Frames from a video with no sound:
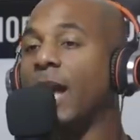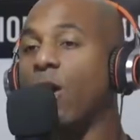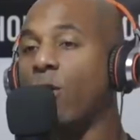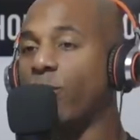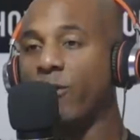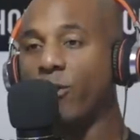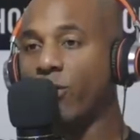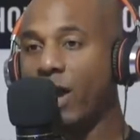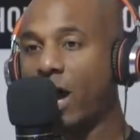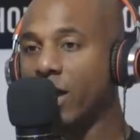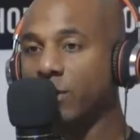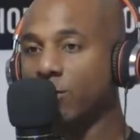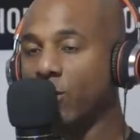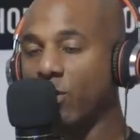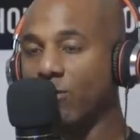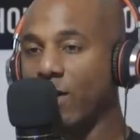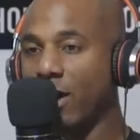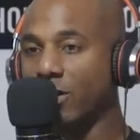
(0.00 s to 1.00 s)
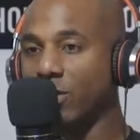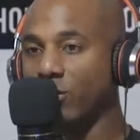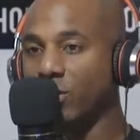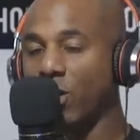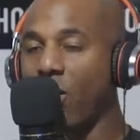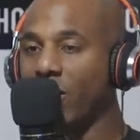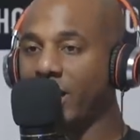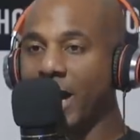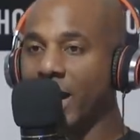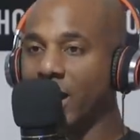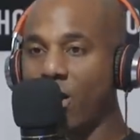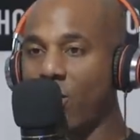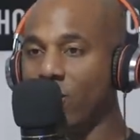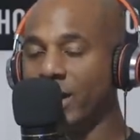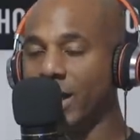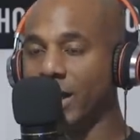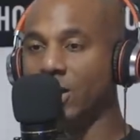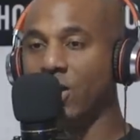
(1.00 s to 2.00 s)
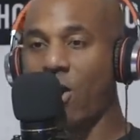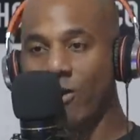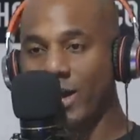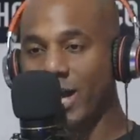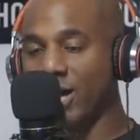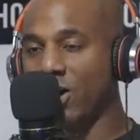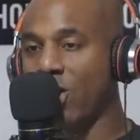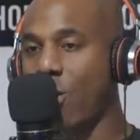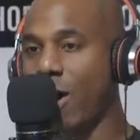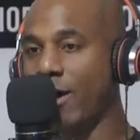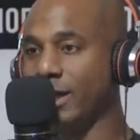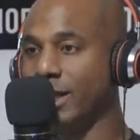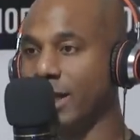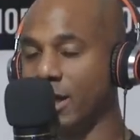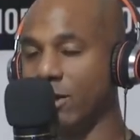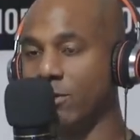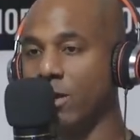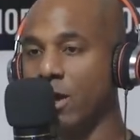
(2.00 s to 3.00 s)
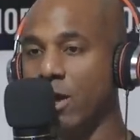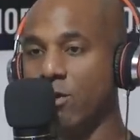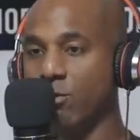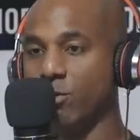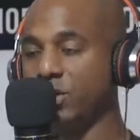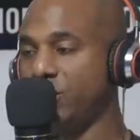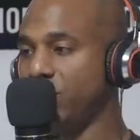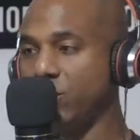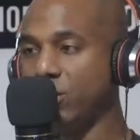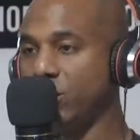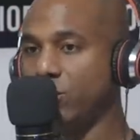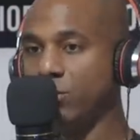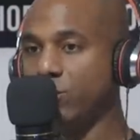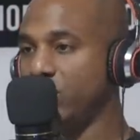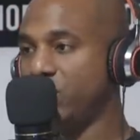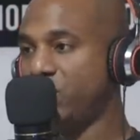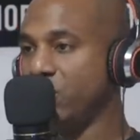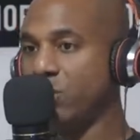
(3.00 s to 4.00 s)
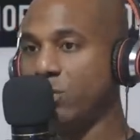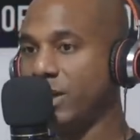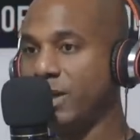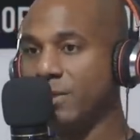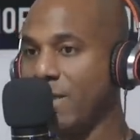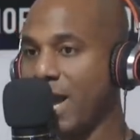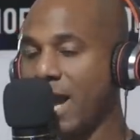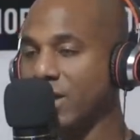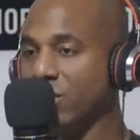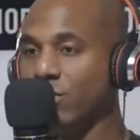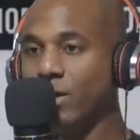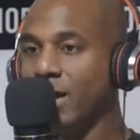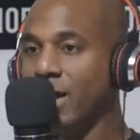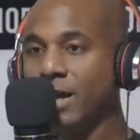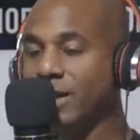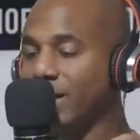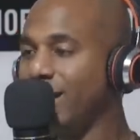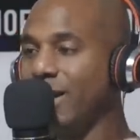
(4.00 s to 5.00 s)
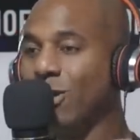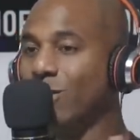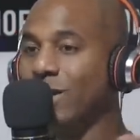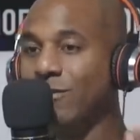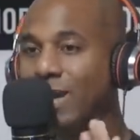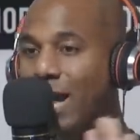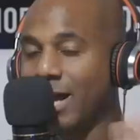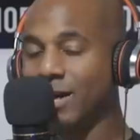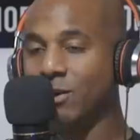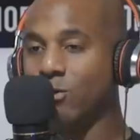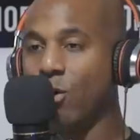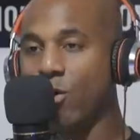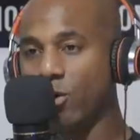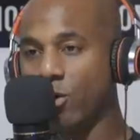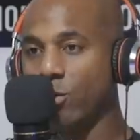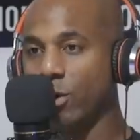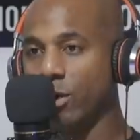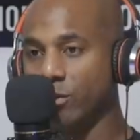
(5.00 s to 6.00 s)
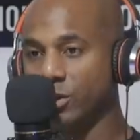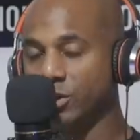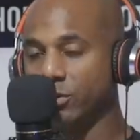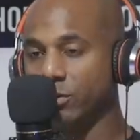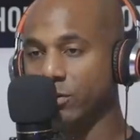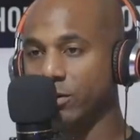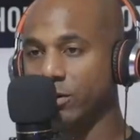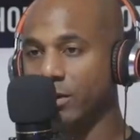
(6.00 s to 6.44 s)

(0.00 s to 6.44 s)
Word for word: He don't feel comfortable around you. Y'all can't go kick. Y'all can't go out and kick you with you, you with you and your man. You he don't even like going nowhere with you.